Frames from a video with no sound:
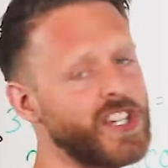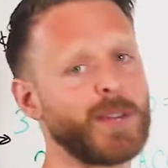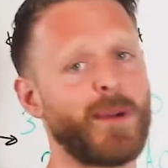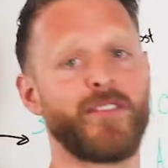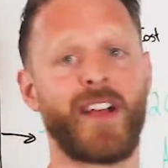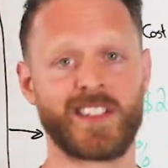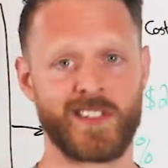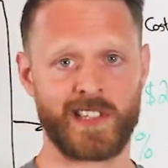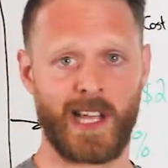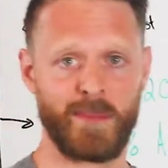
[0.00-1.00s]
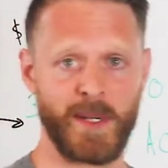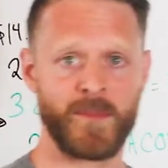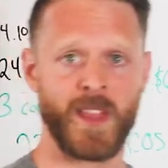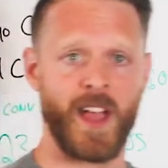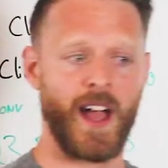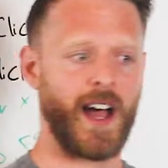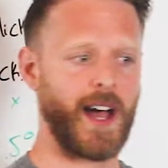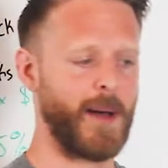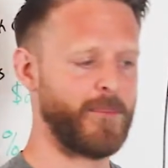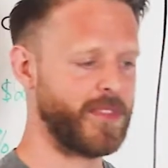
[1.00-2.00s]
talk about fast and sloppy.
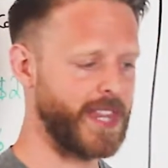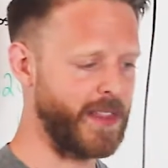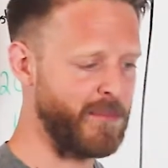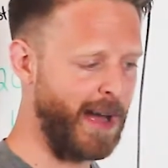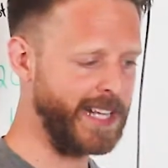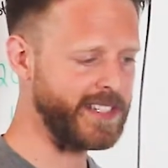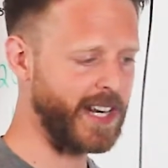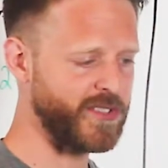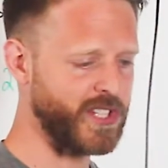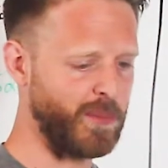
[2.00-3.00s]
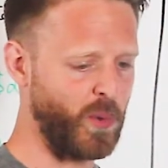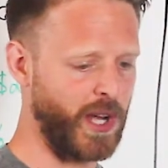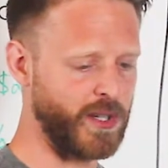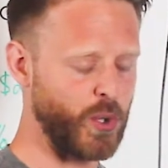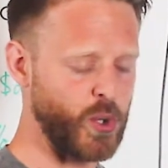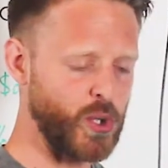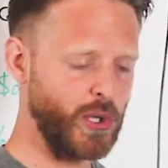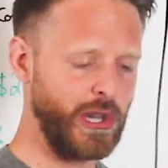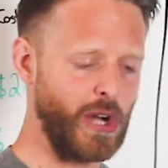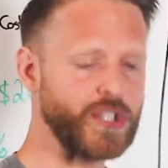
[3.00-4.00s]
Um, now, the mindset of someone who's
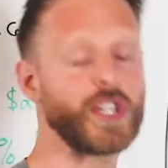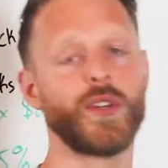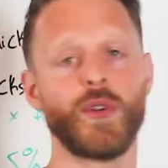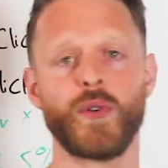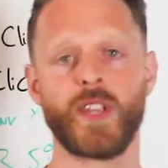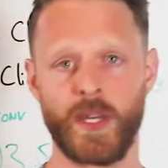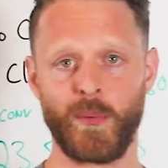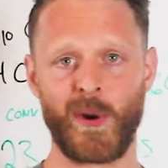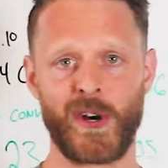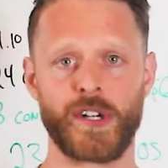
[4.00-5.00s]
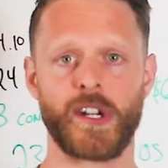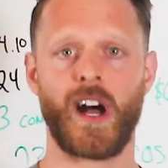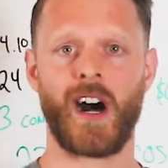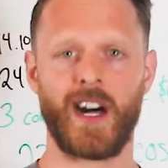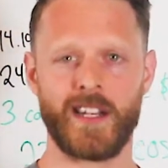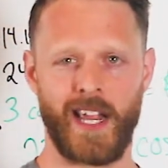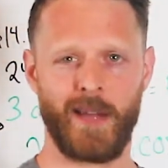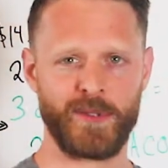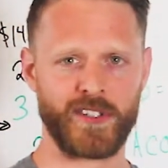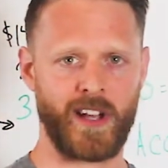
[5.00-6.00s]
launching a new keyword on
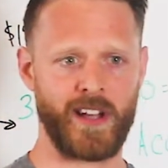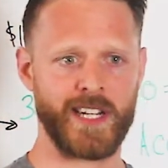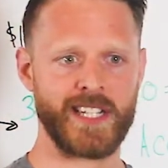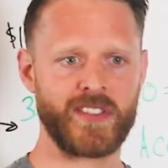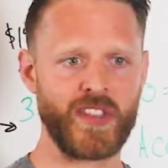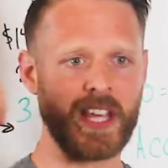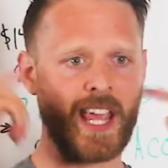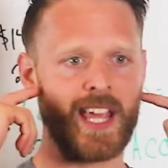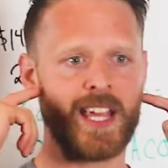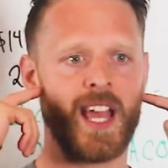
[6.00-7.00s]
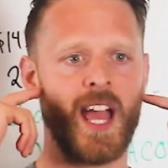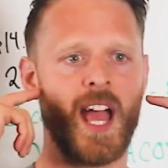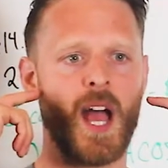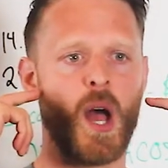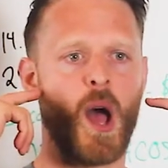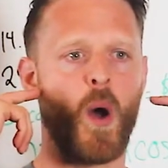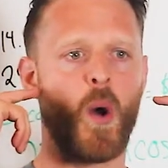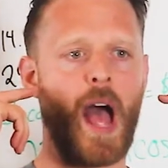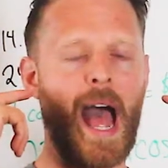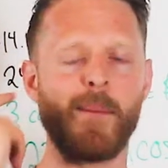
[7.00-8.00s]
Amazon is thinking,
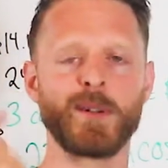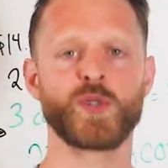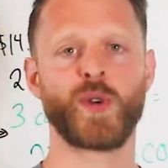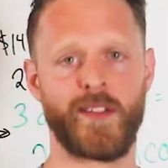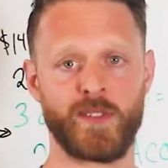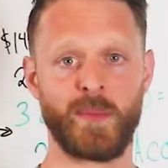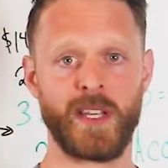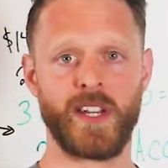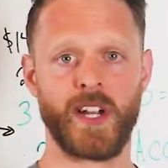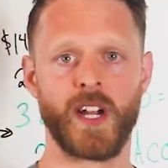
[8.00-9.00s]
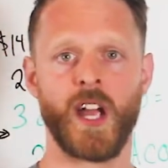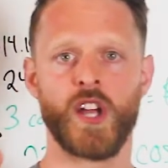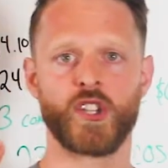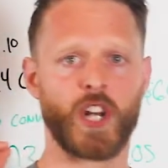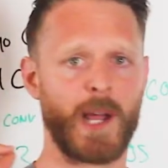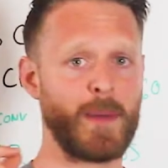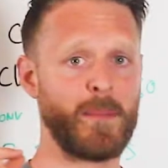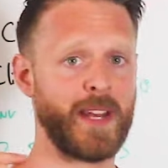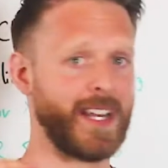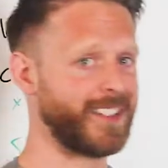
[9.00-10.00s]
how much do I have to bid here? Should I be
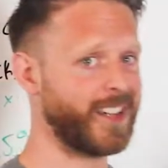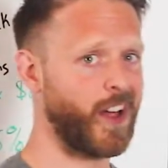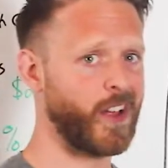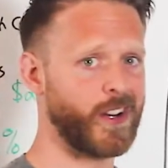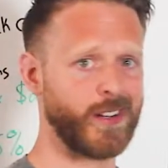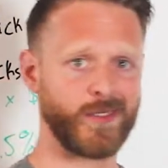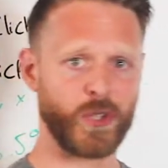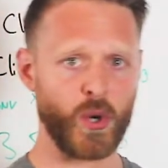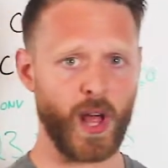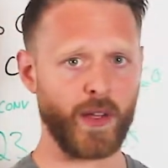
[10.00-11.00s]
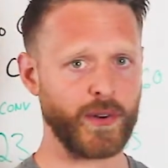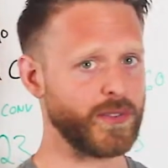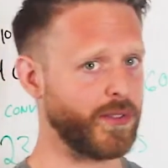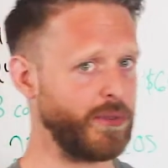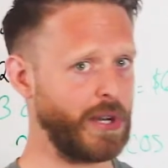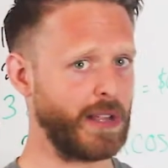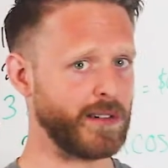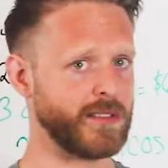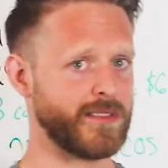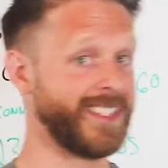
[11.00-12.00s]
bidding a dollar, $2,
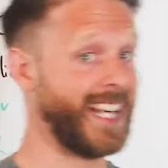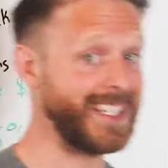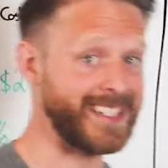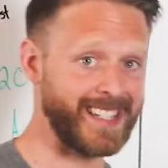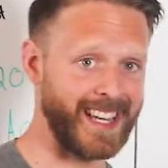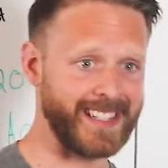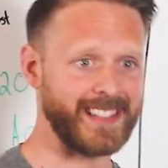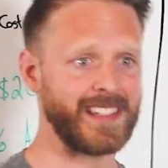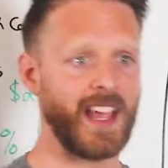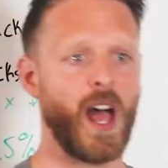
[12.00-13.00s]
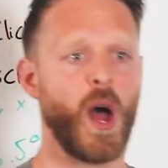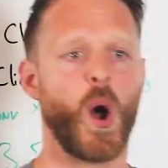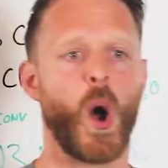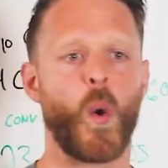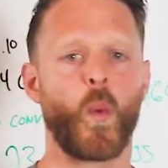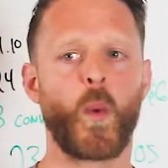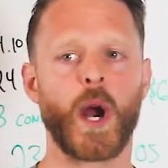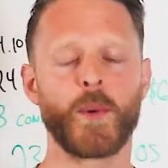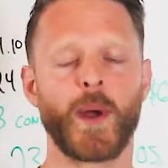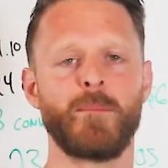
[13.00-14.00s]
$3, 10 cents?
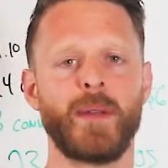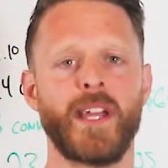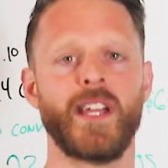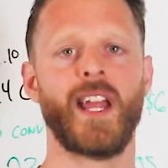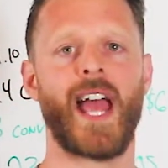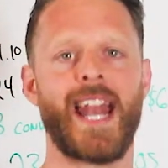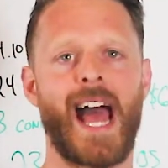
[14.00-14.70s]
Where do I bid and